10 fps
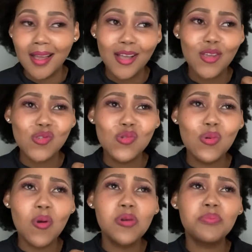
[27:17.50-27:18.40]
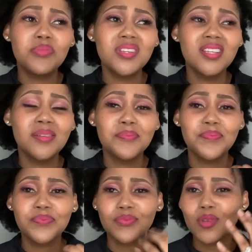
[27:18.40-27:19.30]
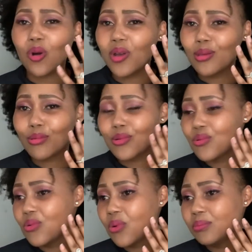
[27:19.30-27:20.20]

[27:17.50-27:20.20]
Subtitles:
you won't be going through